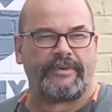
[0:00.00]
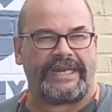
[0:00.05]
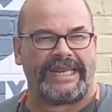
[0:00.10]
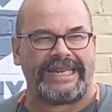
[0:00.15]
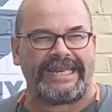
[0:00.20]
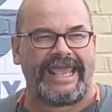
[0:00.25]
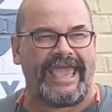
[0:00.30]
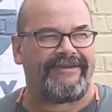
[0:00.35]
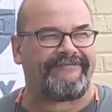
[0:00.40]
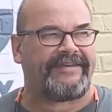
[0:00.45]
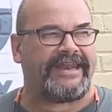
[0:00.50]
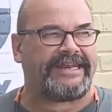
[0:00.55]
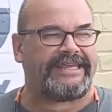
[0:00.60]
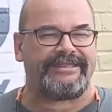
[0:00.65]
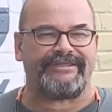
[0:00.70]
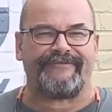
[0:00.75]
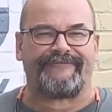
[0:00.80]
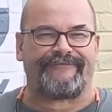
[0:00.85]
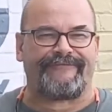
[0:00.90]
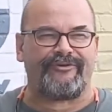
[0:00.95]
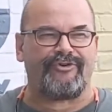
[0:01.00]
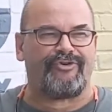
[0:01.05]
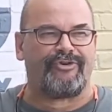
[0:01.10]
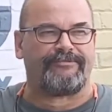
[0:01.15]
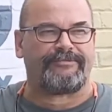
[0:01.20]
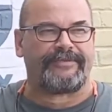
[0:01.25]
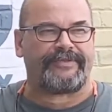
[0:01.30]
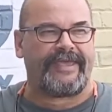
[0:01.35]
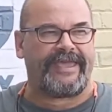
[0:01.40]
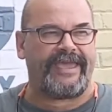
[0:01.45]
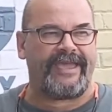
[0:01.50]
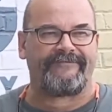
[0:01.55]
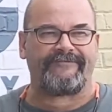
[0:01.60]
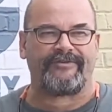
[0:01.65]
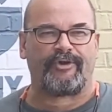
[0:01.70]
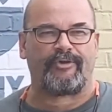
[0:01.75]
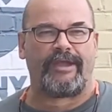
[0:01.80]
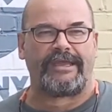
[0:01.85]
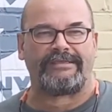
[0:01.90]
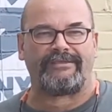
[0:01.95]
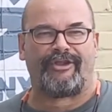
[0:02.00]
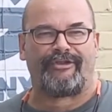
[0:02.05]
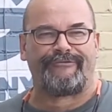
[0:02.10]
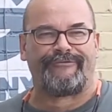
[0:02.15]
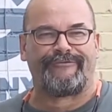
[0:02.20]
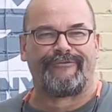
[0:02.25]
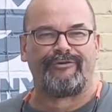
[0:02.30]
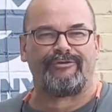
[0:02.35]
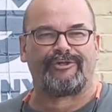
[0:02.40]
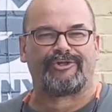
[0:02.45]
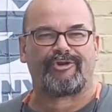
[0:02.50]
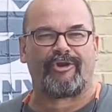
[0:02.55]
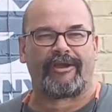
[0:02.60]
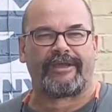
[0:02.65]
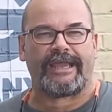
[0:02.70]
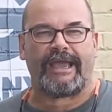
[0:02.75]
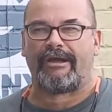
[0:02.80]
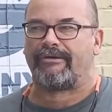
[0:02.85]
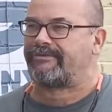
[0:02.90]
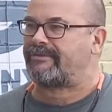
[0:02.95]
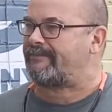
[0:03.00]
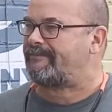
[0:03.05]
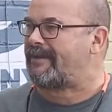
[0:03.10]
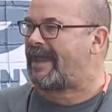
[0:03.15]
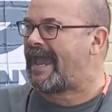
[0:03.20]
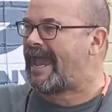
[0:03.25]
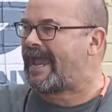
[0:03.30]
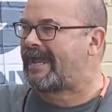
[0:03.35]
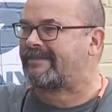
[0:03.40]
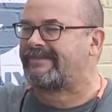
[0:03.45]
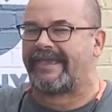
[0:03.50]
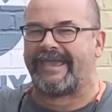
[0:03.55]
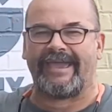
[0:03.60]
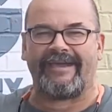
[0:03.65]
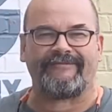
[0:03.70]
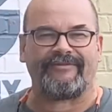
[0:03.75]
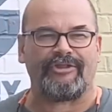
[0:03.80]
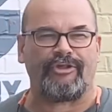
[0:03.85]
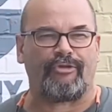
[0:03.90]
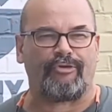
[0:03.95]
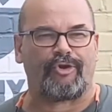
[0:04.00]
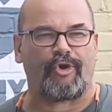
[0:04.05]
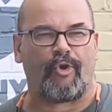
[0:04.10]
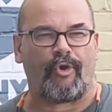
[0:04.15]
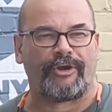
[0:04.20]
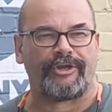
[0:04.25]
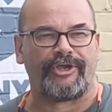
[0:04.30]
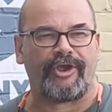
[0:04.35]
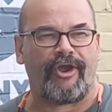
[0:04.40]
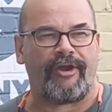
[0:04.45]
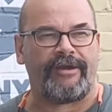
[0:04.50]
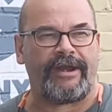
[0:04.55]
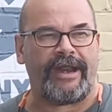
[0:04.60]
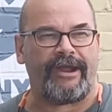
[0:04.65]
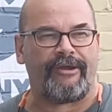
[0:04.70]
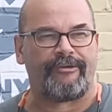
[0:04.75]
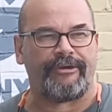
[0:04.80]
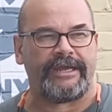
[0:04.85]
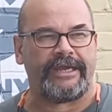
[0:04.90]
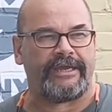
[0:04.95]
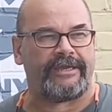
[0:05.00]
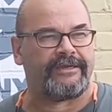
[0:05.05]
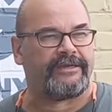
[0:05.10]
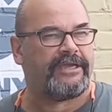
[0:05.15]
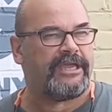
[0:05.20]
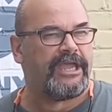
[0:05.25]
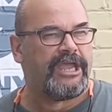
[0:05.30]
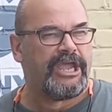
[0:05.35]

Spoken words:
We didn't have any of the food, but they have a great little food truck out in the back. They have a little courtyard area.